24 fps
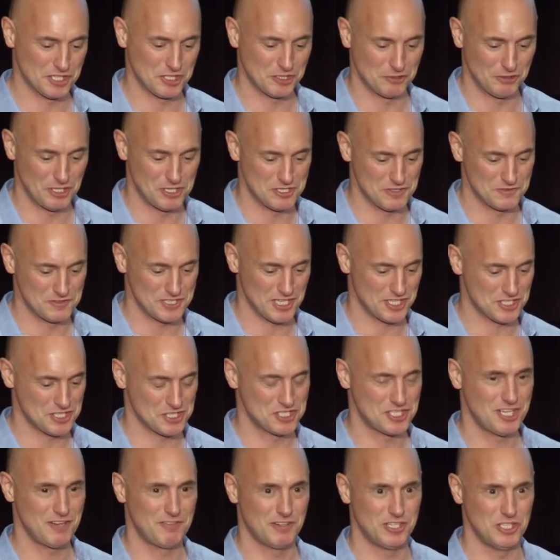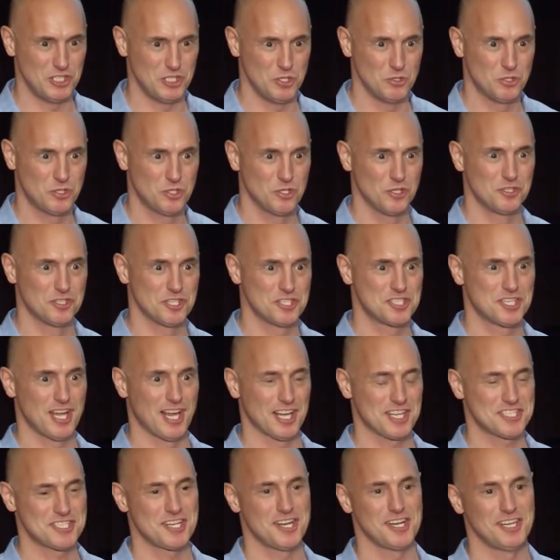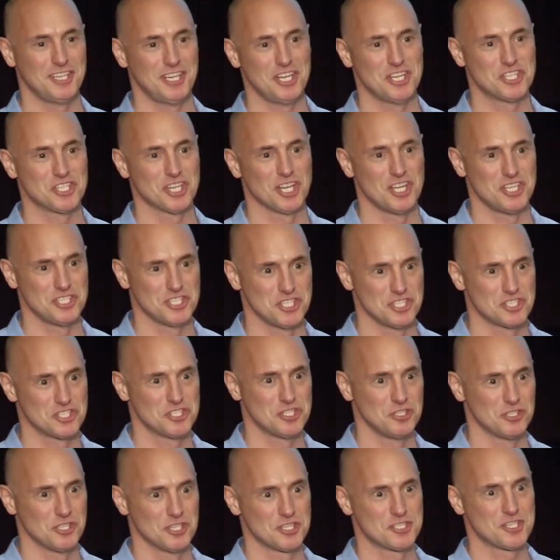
degrees of sensitivity, you could detect tiny changes due to